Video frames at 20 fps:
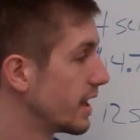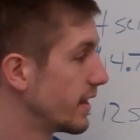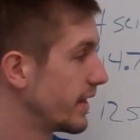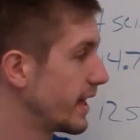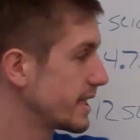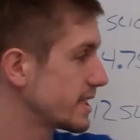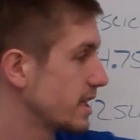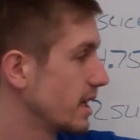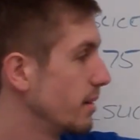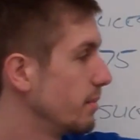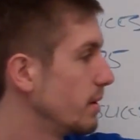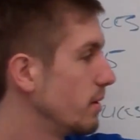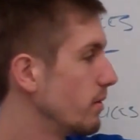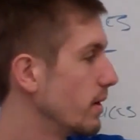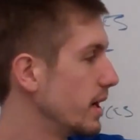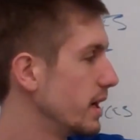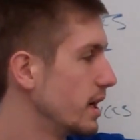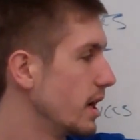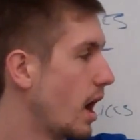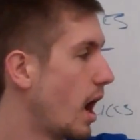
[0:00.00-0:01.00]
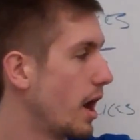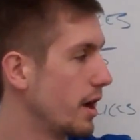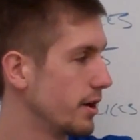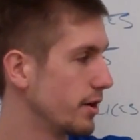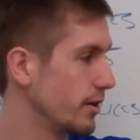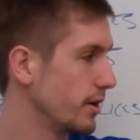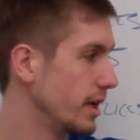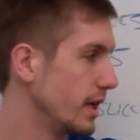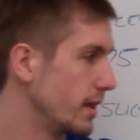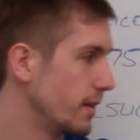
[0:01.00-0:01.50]
That's going to be written
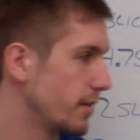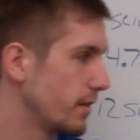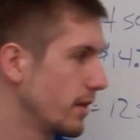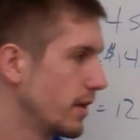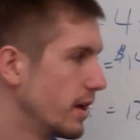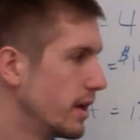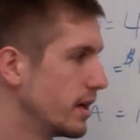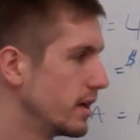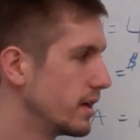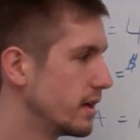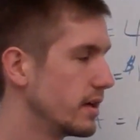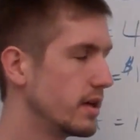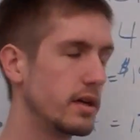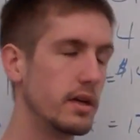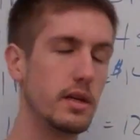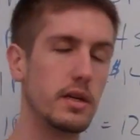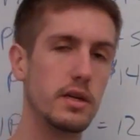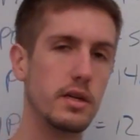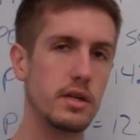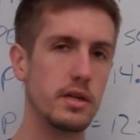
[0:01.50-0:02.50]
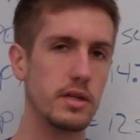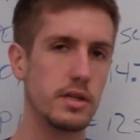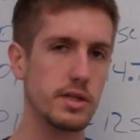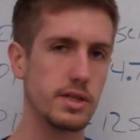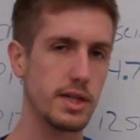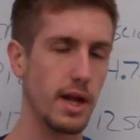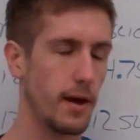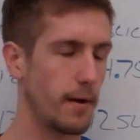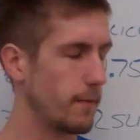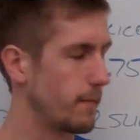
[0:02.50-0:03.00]
underneath.
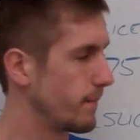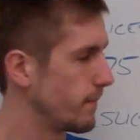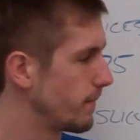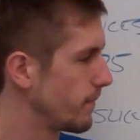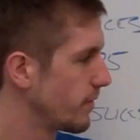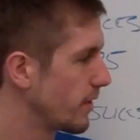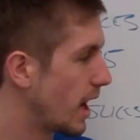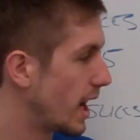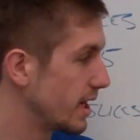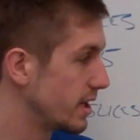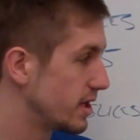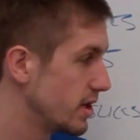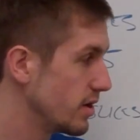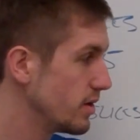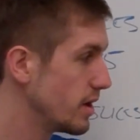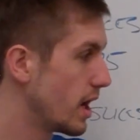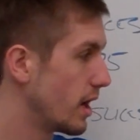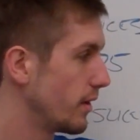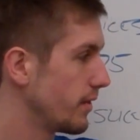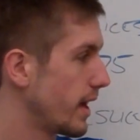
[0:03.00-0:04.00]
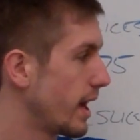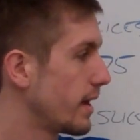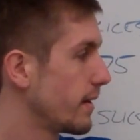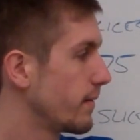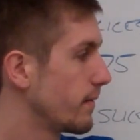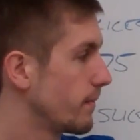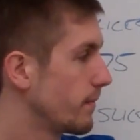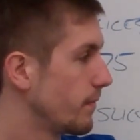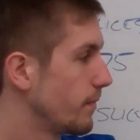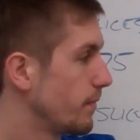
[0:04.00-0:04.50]
So I do know that